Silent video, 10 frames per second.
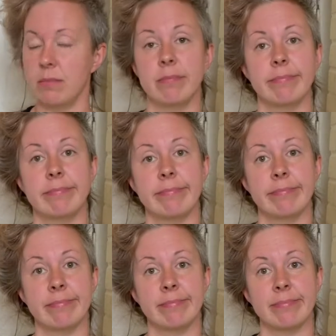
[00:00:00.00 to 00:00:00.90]

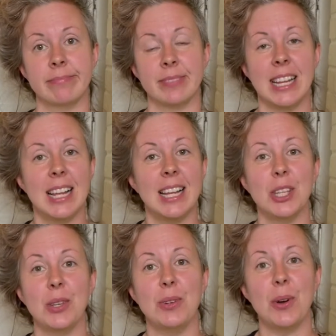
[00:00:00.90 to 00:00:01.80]

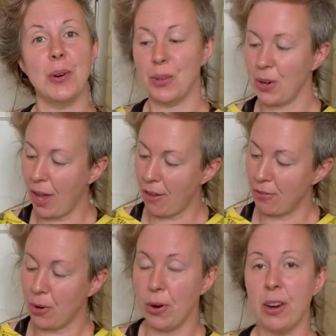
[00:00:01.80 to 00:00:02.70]
you know your
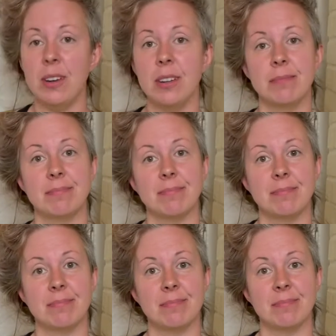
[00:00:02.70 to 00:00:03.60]
F chord,
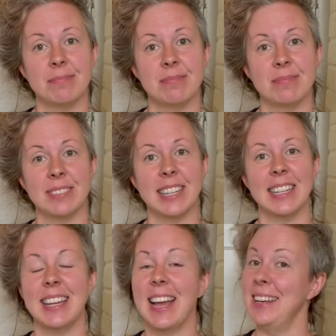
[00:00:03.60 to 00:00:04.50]

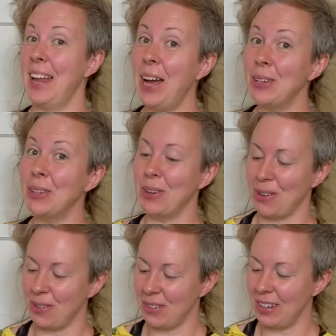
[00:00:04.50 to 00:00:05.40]
and now you
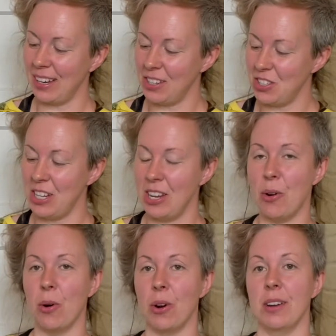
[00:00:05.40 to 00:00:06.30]
know a G
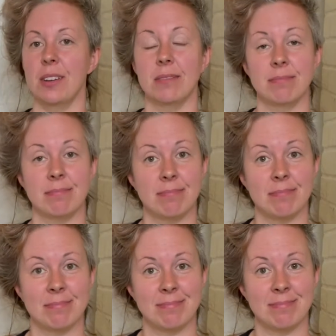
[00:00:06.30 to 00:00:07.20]
chord.
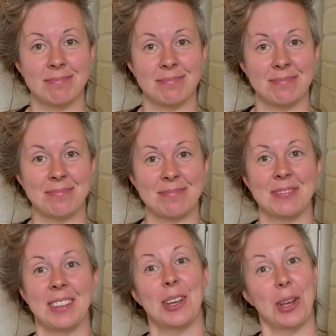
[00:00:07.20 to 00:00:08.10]

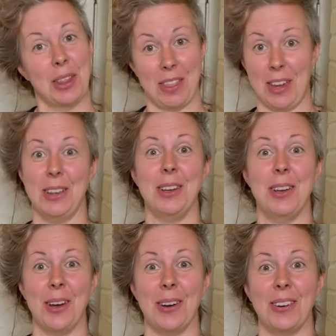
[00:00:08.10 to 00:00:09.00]
There you
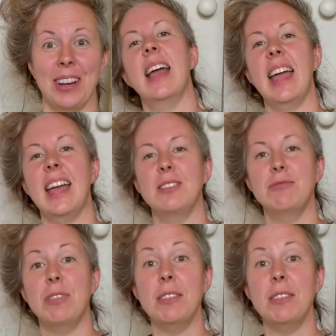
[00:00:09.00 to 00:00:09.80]
go. And fun